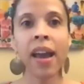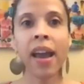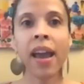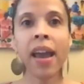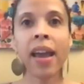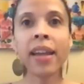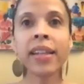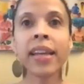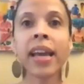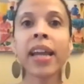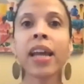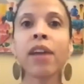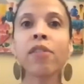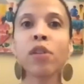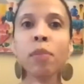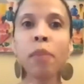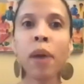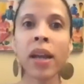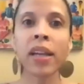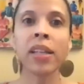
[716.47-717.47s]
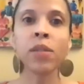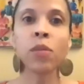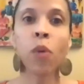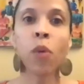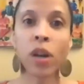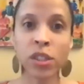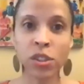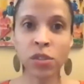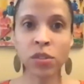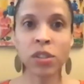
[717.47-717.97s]
and yet everybody
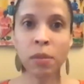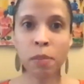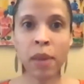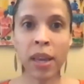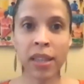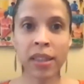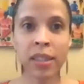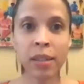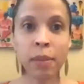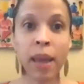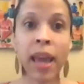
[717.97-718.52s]
wants you to make them